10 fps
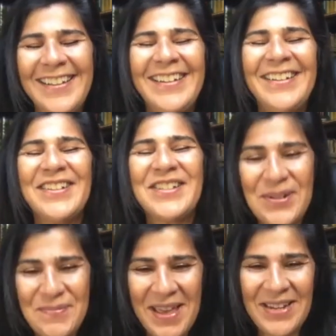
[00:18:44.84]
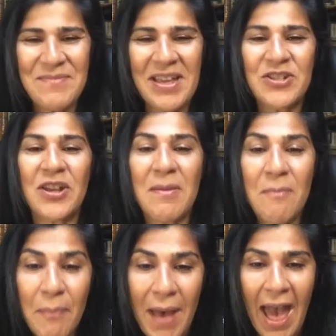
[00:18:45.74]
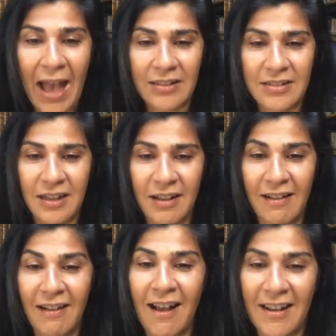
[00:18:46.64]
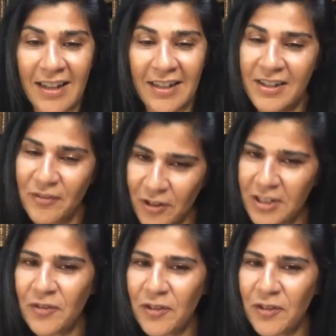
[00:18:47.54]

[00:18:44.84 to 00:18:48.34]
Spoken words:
also made a major impact. I like a different